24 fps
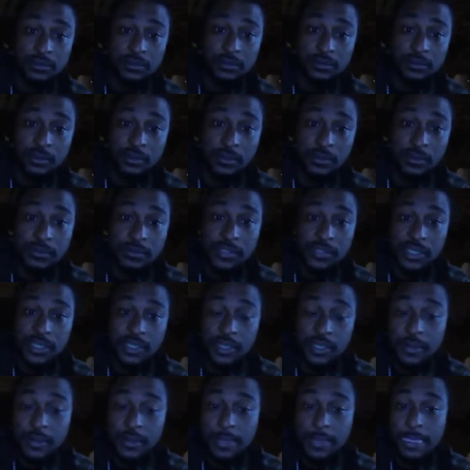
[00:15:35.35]
you know what I'm
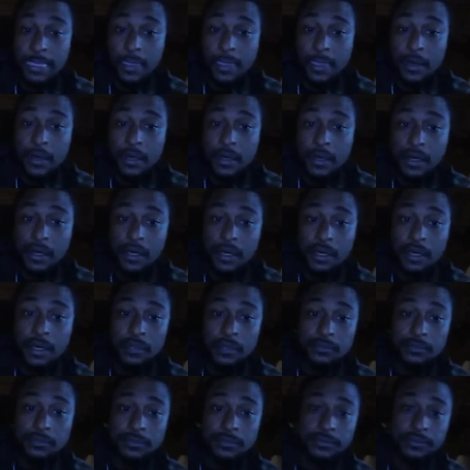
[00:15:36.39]
saying?
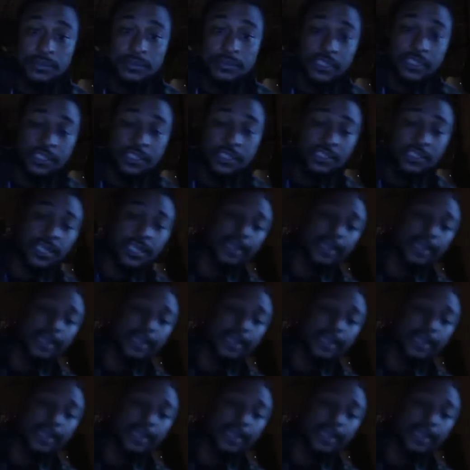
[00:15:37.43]
Just